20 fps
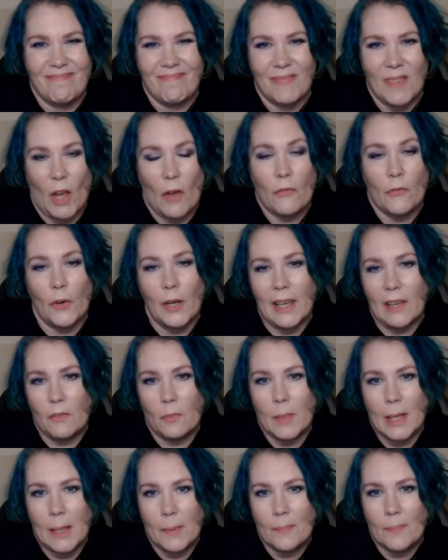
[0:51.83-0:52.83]
forgive
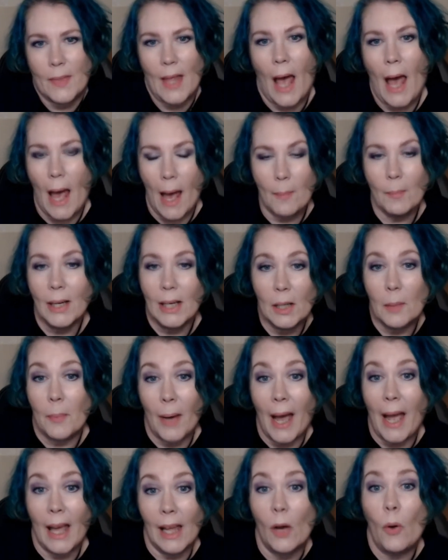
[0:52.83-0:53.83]
me. I'm going to buy
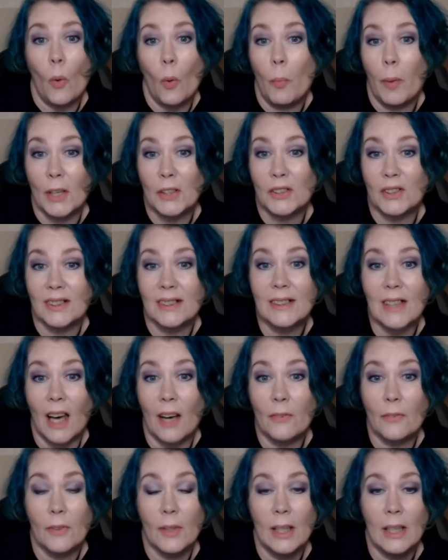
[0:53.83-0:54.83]
a whole bunch of stuff.
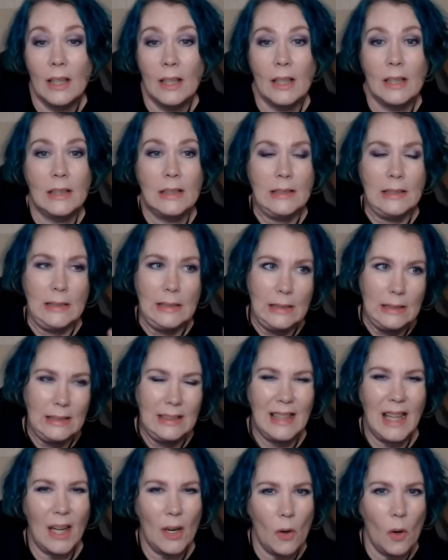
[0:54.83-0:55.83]

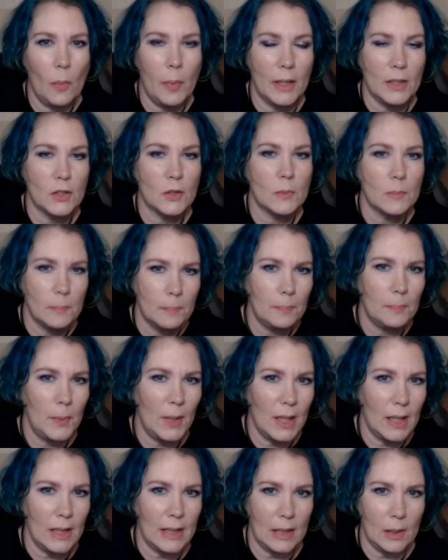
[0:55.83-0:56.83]
Not a whole bunch, but a
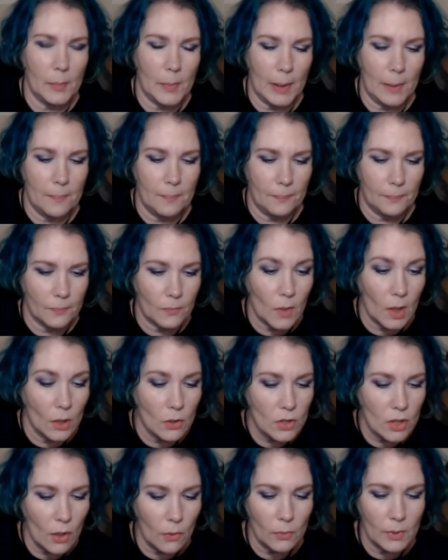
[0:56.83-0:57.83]
little bit.
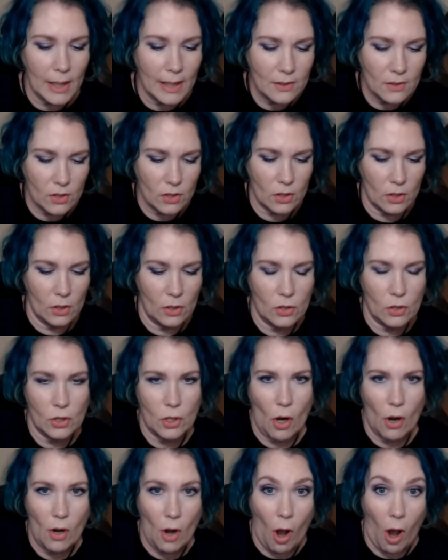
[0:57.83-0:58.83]
So let's
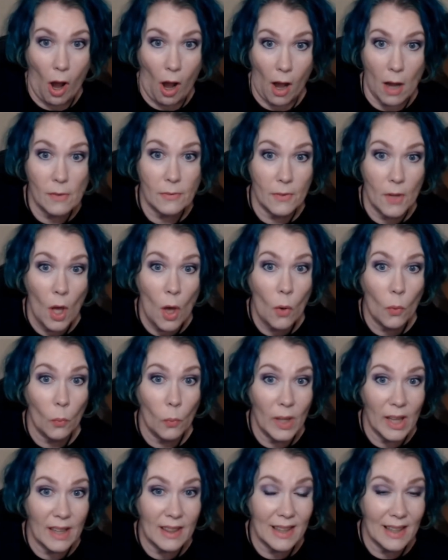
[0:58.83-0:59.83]
start off
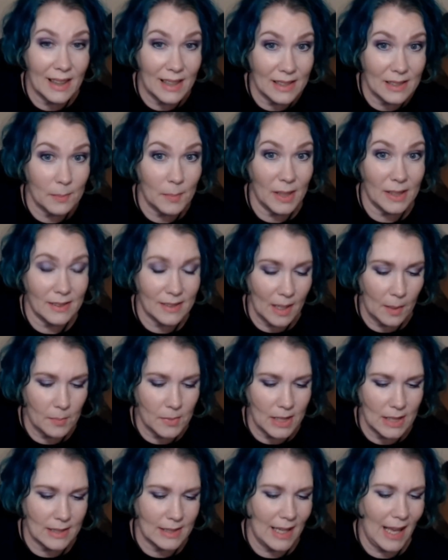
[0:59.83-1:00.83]
with this month's
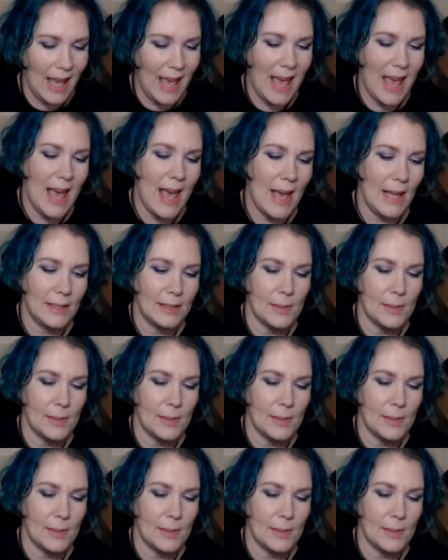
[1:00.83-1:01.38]
empties, and